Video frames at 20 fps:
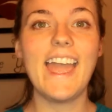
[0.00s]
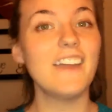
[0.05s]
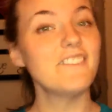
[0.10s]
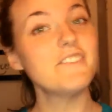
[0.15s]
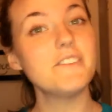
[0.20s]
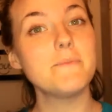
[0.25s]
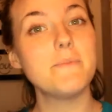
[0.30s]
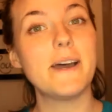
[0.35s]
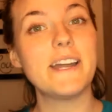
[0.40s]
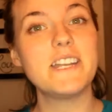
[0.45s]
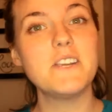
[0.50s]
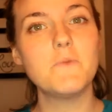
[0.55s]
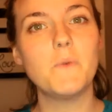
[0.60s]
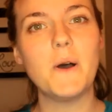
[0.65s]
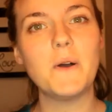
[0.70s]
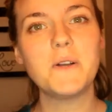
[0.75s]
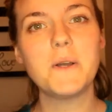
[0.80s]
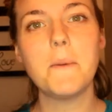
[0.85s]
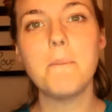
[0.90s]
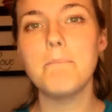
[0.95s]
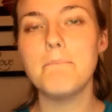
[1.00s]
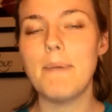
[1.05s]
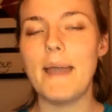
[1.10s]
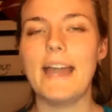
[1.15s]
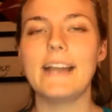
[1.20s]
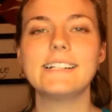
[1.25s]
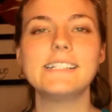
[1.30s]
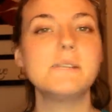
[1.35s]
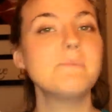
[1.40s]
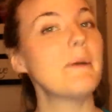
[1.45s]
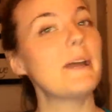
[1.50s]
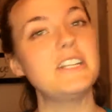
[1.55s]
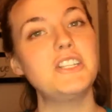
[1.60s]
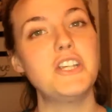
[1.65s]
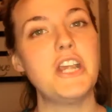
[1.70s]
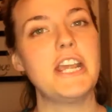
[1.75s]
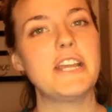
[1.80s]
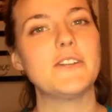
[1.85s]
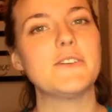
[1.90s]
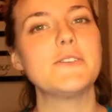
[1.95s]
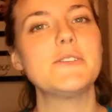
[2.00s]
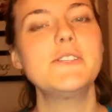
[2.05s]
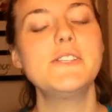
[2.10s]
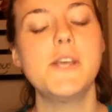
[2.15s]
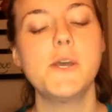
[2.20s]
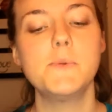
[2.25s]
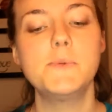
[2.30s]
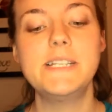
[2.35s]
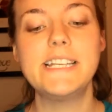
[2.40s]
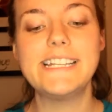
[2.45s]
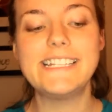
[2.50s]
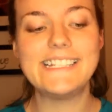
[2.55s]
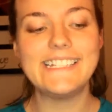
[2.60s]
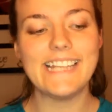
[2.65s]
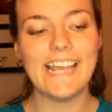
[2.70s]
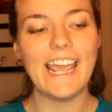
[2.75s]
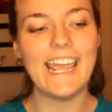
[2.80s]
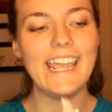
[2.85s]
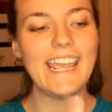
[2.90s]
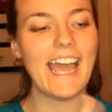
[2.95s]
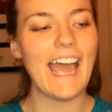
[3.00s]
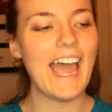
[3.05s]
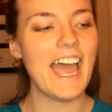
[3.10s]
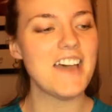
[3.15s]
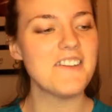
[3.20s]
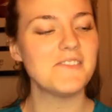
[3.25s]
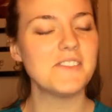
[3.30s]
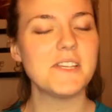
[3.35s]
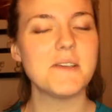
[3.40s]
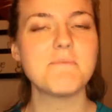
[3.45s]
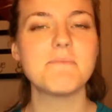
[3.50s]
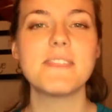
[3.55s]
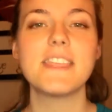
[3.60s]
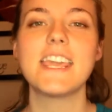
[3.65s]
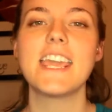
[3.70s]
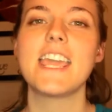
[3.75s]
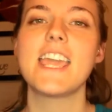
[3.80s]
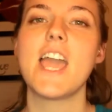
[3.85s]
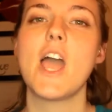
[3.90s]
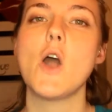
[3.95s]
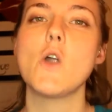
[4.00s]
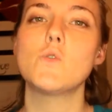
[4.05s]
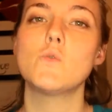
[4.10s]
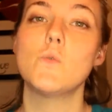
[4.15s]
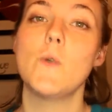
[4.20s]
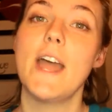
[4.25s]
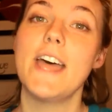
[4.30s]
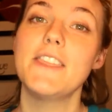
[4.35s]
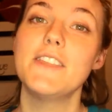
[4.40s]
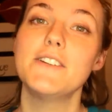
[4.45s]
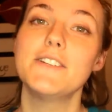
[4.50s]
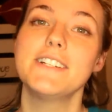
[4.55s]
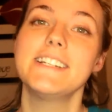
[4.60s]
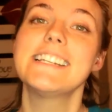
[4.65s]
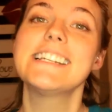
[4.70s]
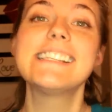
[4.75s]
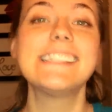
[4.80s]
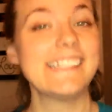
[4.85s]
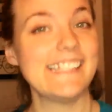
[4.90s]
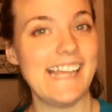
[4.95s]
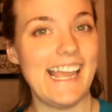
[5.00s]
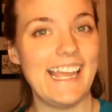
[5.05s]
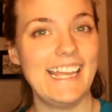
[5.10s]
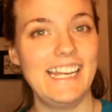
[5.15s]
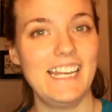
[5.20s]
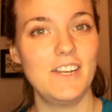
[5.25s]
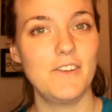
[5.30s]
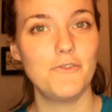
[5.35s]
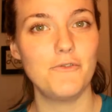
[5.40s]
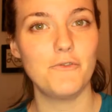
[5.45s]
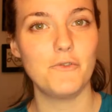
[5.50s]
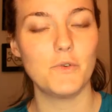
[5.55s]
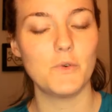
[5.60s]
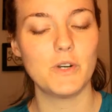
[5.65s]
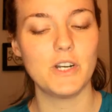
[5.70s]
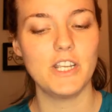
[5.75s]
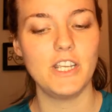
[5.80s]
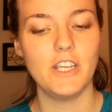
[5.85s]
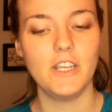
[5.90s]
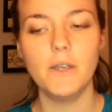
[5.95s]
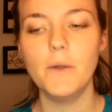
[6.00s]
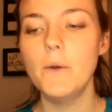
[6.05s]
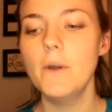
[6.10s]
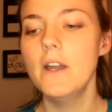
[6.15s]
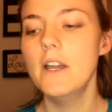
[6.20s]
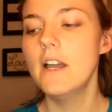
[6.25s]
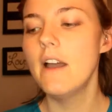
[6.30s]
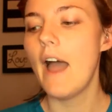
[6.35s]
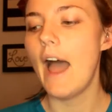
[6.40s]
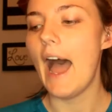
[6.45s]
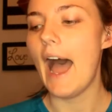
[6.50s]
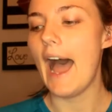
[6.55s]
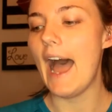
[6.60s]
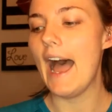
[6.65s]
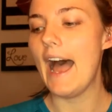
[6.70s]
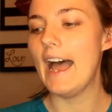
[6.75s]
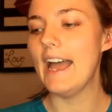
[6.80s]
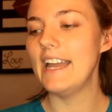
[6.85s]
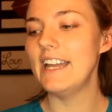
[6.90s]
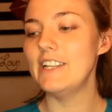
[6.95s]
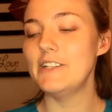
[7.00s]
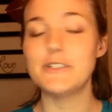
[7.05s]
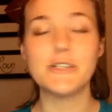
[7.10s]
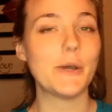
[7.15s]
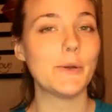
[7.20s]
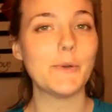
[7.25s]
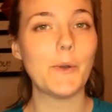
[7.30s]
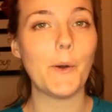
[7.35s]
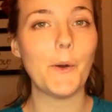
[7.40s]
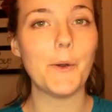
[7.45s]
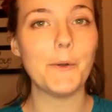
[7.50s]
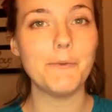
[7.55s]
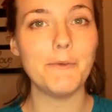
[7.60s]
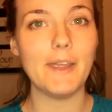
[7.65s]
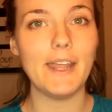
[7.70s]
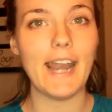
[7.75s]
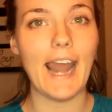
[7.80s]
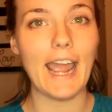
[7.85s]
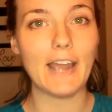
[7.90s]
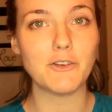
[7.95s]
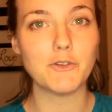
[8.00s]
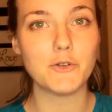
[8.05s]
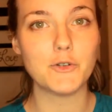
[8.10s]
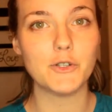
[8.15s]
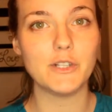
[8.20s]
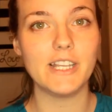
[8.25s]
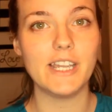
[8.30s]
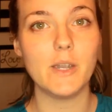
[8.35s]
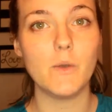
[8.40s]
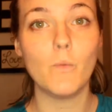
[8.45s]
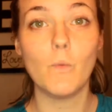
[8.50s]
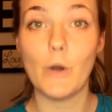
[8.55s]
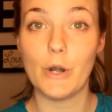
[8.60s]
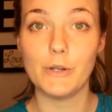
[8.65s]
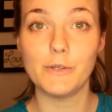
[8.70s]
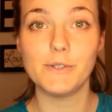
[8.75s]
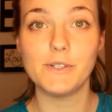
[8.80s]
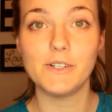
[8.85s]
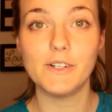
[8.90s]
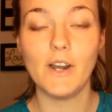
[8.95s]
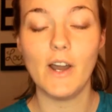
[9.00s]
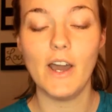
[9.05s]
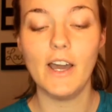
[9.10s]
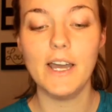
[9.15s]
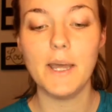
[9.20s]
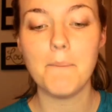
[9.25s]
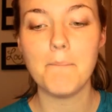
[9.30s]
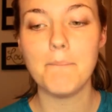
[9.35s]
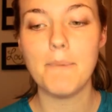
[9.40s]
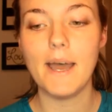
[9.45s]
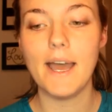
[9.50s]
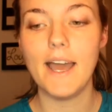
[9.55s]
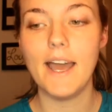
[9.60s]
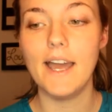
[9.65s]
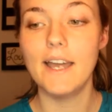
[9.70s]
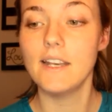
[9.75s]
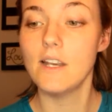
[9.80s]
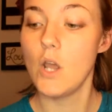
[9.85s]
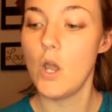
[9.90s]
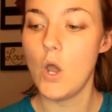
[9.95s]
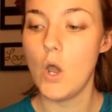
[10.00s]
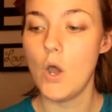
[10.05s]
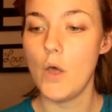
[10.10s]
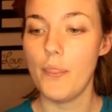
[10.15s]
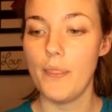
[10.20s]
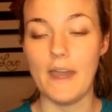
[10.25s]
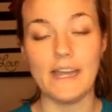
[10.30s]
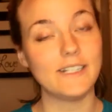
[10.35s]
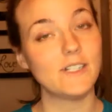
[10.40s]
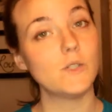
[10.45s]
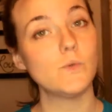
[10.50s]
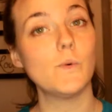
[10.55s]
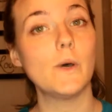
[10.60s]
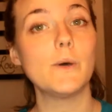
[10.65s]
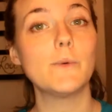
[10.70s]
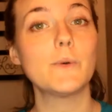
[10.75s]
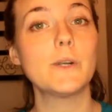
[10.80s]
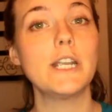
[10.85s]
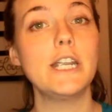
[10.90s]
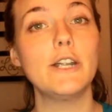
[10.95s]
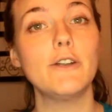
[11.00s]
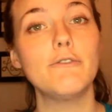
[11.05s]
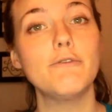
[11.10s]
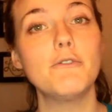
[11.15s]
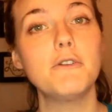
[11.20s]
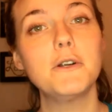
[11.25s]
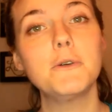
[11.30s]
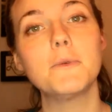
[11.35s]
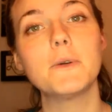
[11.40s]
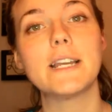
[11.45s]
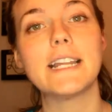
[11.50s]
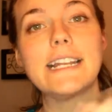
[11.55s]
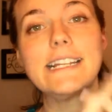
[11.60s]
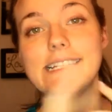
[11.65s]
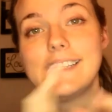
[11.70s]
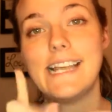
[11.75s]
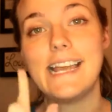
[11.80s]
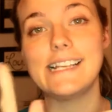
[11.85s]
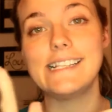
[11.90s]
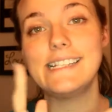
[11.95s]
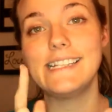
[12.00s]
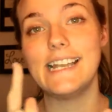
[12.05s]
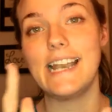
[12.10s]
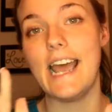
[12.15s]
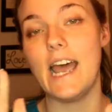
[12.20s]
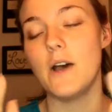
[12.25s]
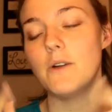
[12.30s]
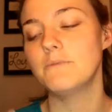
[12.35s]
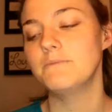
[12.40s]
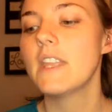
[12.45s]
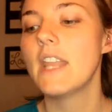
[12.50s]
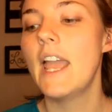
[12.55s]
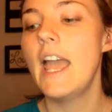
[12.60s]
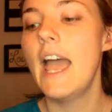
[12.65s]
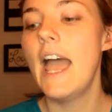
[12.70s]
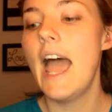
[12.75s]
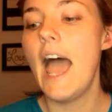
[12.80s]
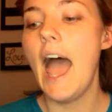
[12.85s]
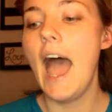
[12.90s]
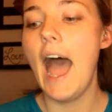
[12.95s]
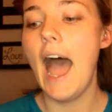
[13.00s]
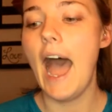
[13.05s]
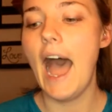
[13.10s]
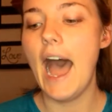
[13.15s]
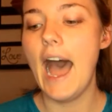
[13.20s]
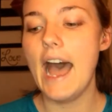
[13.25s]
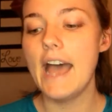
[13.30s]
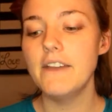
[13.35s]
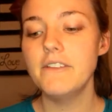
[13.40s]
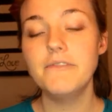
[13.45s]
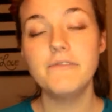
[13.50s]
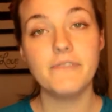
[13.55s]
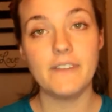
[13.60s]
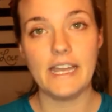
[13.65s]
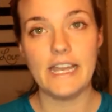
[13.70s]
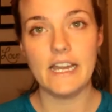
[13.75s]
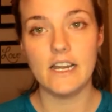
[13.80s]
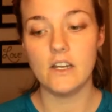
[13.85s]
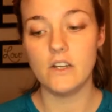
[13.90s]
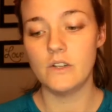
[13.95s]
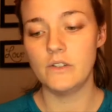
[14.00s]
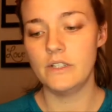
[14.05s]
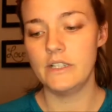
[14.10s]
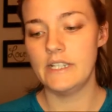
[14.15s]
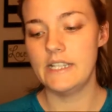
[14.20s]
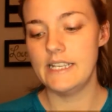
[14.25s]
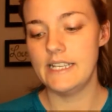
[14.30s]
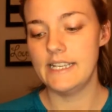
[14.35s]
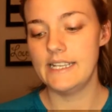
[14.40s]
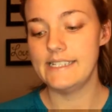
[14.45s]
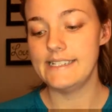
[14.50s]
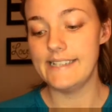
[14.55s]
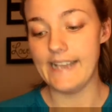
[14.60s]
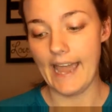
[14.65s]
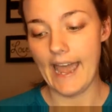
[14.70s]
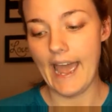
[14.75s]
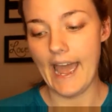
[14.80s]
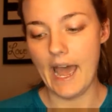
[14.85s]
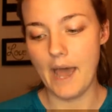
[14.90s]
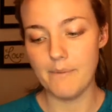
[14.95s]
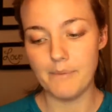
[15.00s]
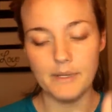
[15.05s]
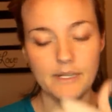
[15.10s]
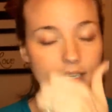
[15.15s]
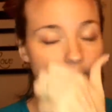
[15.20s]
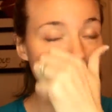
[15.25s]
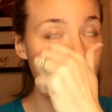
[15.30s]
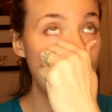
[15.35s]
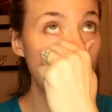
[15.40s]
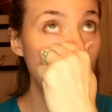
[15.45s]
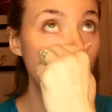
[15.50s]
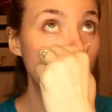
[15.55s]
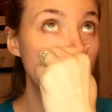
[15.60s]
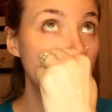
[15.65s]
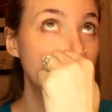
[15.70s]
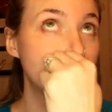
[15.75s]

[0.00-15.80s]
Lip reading: everybody, welcome back to my channel. So today I have something rather exciting for you. I don't know if it actually works or not, but that's what we're here for. We're going to test it out. I found this app. Now,